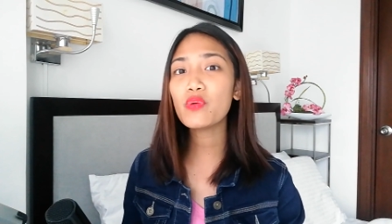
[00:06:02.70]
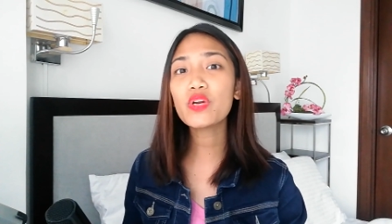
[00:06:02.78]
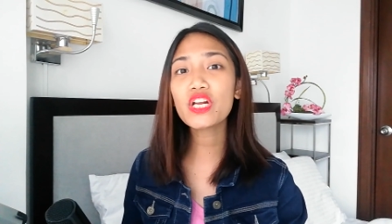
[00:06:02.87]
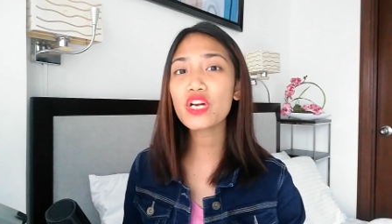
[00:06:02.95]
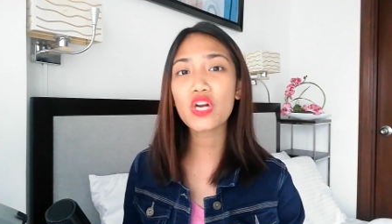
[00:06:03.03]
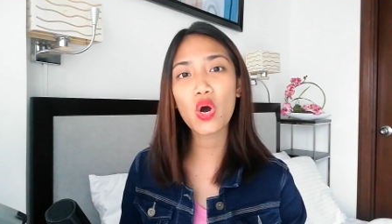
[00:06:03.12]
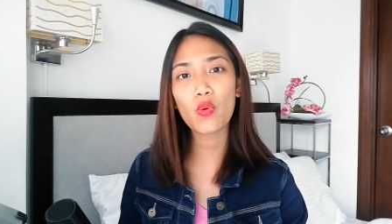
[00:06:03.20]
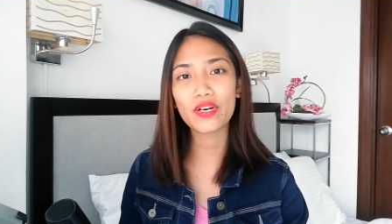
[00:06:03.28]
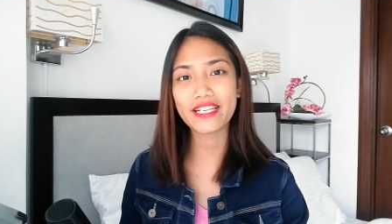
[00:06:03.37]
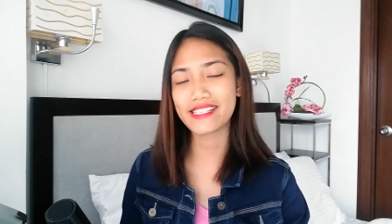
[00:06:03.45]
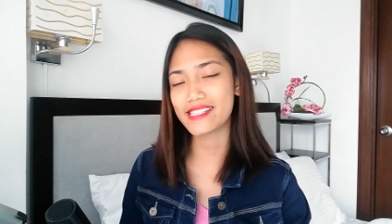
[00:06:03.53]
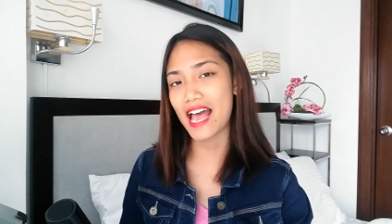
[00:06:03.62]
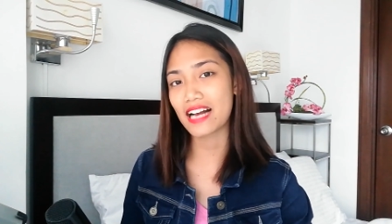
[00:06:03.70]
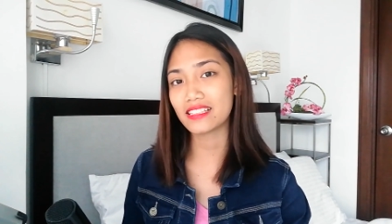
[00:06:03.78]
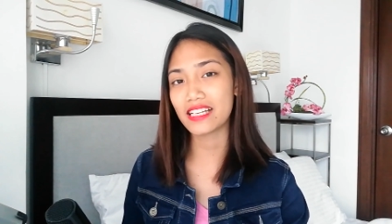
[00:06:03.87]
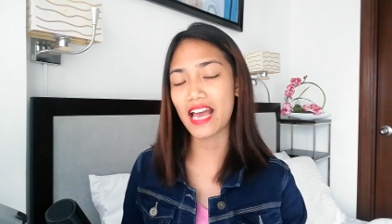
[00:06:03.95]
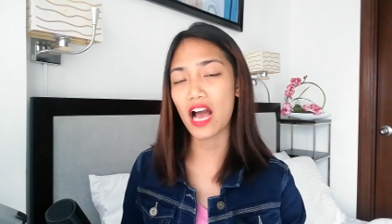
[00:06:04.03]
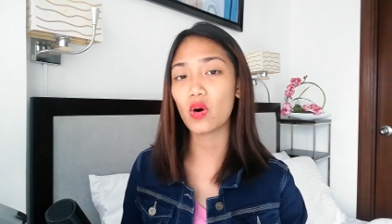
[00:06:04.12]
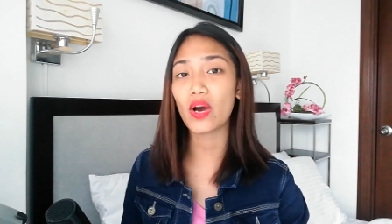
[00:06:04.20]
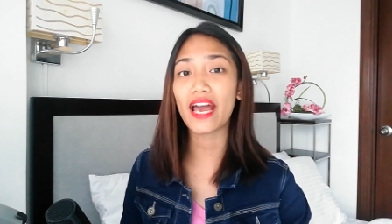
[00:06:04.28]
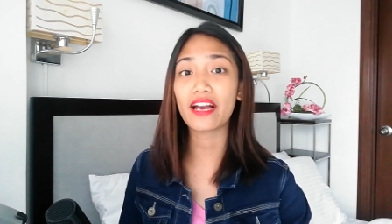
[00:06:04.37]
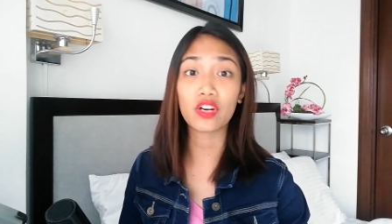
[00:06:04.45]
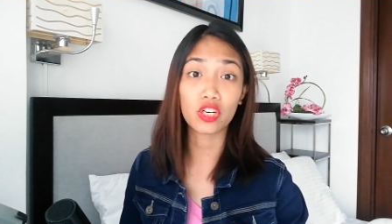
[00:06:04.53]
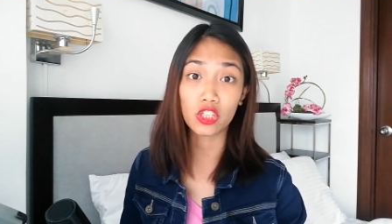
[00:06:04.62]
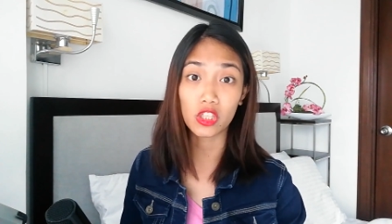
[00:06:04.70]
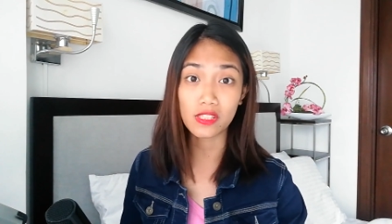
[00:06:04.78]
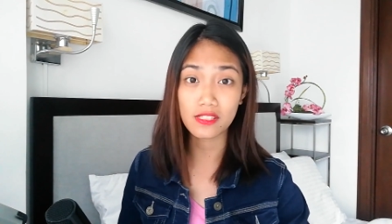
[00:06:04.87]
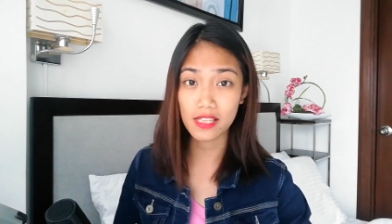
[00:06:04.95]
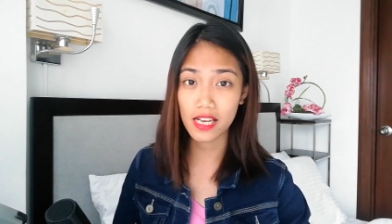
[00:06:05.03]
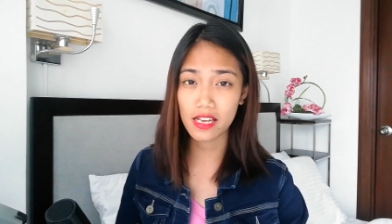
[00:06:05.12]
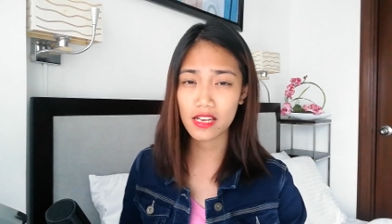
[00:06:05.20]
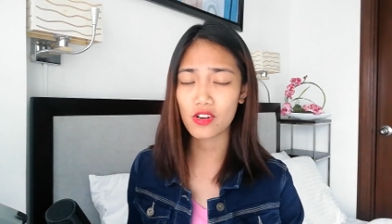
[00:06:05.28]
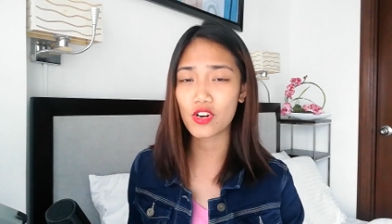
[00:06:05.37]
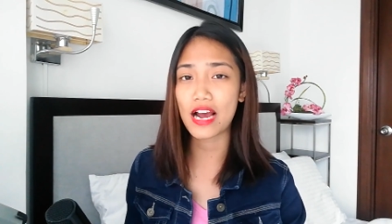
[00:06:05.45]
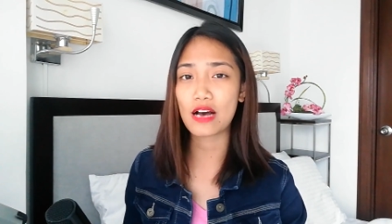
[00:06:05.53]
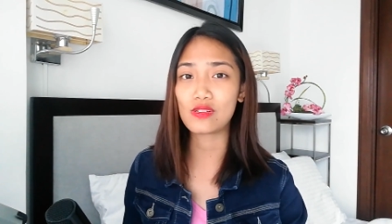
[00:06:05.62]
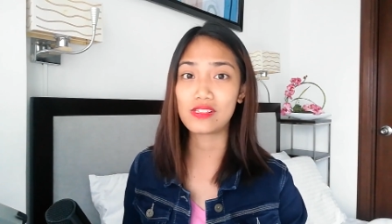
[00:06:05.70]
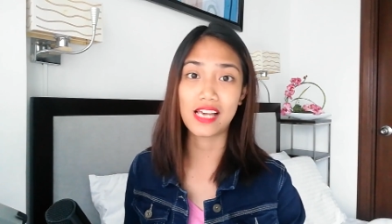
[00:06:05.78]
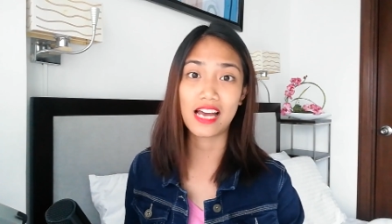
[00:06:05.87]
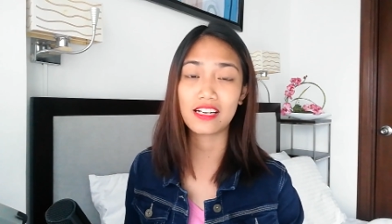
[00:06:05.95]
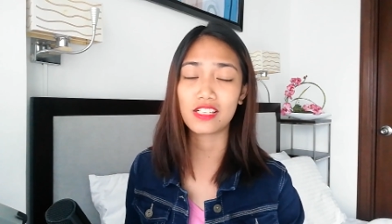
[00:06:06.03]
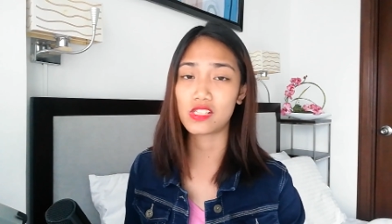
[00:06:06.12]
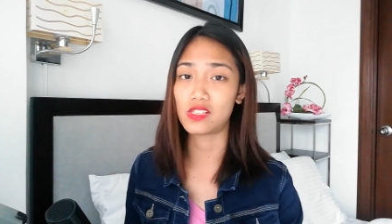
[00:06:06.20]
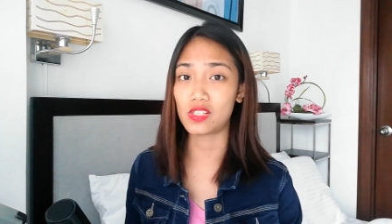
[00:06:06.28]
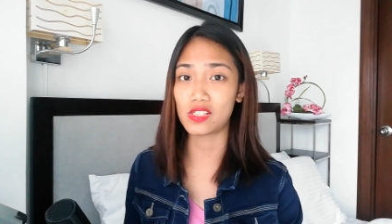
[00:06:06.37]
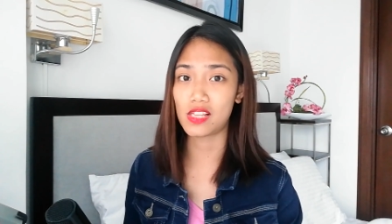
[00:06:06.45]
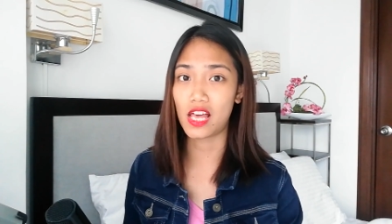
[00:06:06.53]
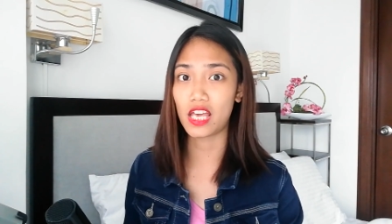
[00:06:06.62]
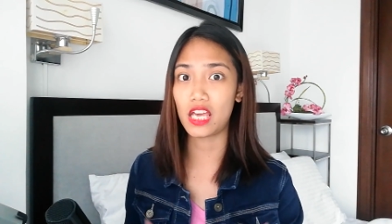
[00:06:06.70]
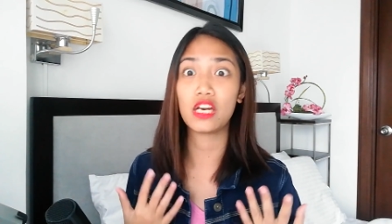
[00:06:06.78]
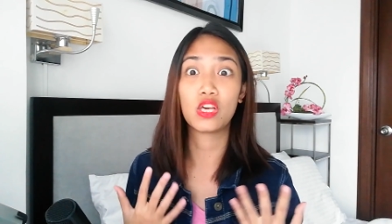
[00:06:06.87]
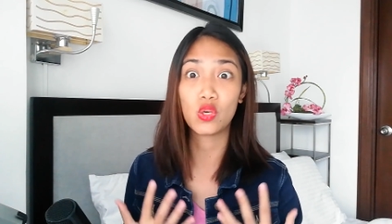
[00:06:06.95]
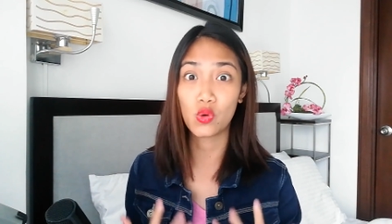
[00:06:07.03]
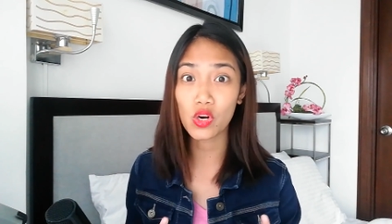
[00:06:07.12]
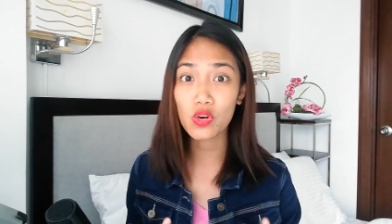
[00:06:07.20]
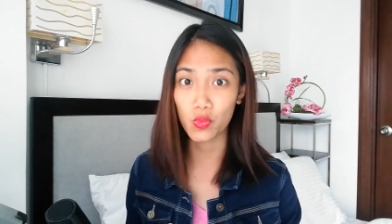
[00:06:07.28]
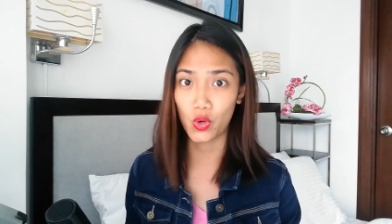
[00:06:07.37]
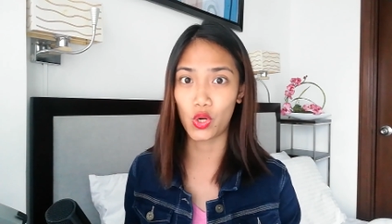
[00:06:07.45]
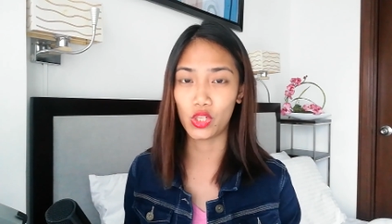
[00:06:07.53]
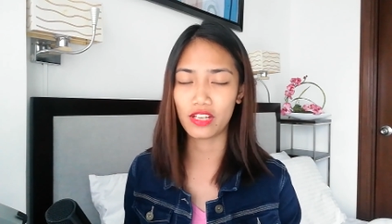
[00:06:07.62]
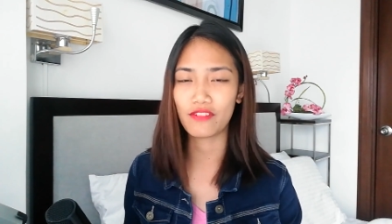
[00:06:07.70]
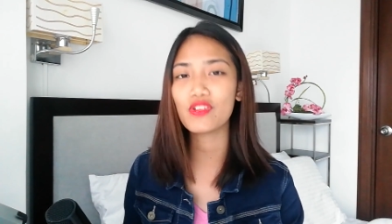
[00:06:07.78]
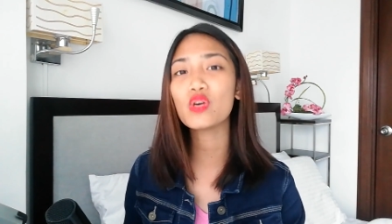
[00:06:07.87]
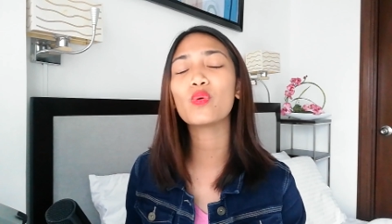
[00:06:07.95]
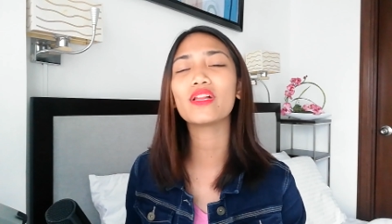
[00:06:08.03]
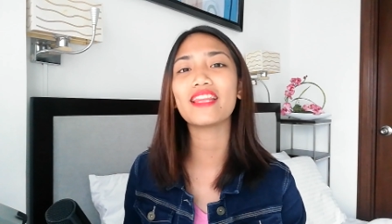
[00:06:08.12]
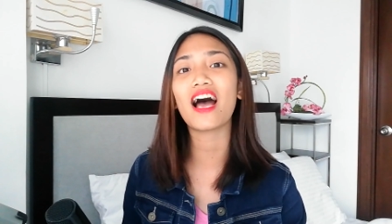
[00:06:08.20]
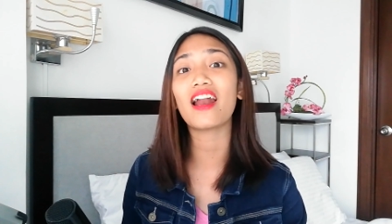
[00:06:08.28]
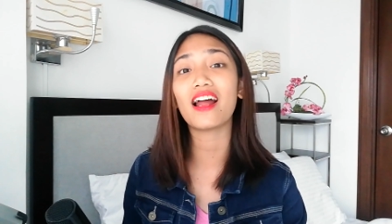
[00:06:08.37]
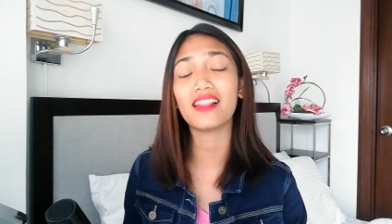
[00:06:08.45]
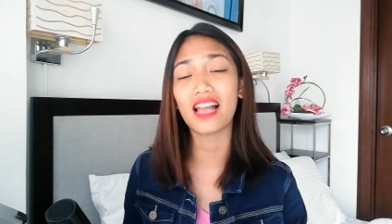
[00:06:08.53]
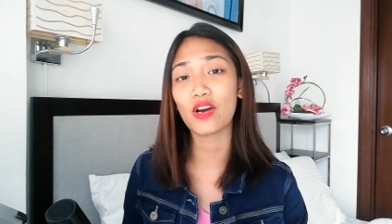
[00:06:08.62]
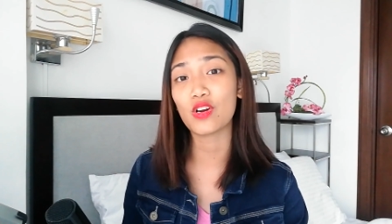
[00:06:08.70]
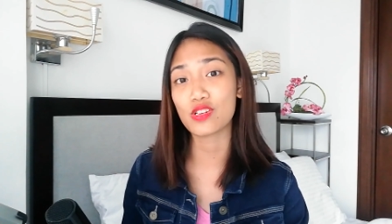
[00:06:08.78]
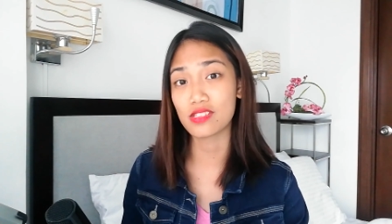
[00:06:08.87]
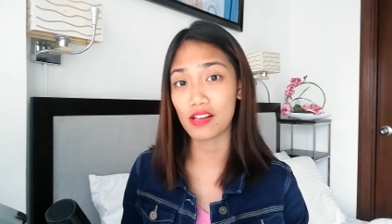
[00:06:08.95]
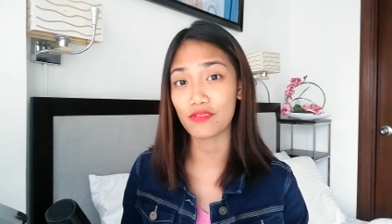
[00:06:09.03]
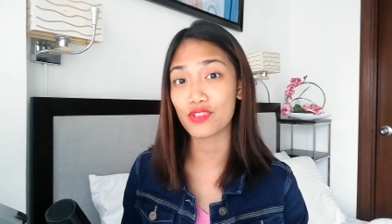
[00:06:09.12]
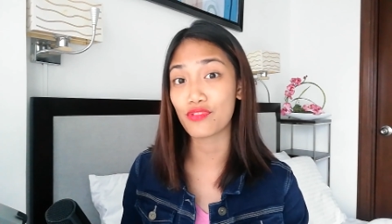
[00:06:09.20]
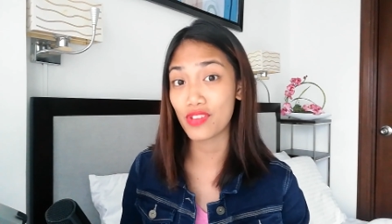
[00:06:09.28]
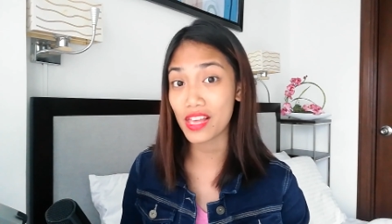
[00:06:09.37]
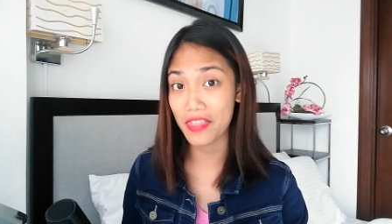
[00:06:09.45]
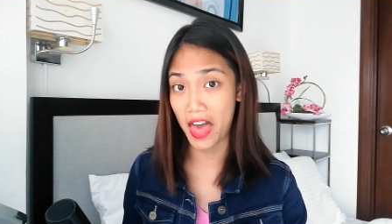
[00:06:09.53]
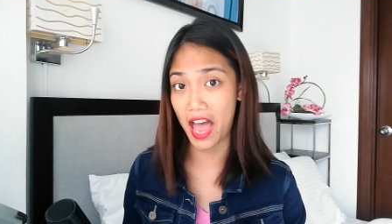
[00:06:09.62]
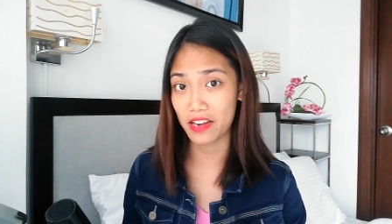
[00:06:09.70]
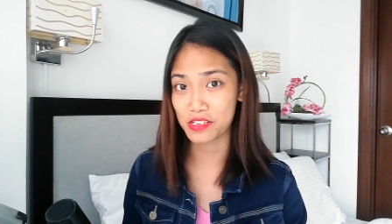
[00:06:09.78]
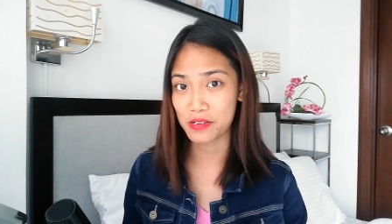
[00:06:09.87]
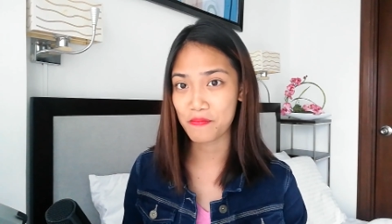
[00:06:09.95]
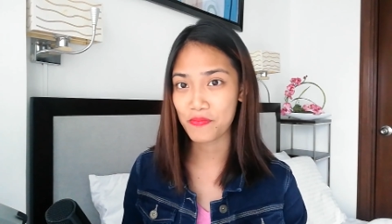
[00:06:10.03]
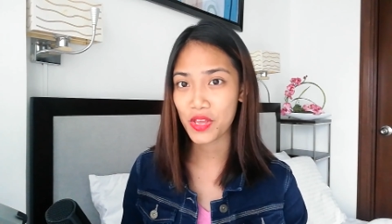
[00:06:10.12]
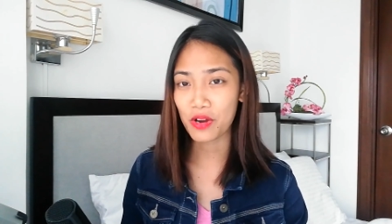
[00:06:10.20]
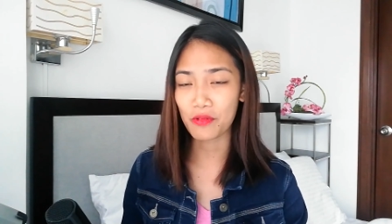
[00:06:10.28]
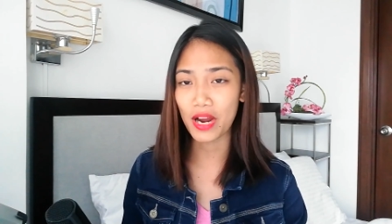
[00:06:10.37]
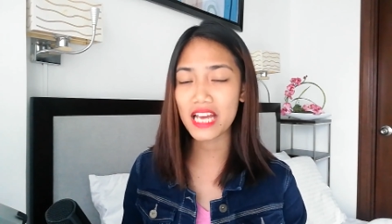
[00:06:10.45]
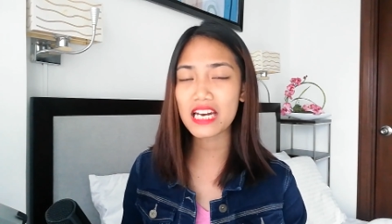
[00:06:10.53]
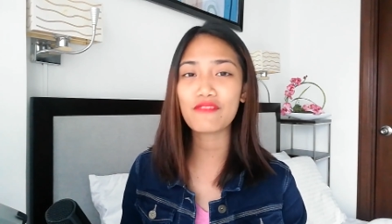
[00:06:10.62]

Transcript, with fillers: wouldn't know what exactly how anger looks like or how sadness looks like in your world if you will not allow yourself to feel that, right?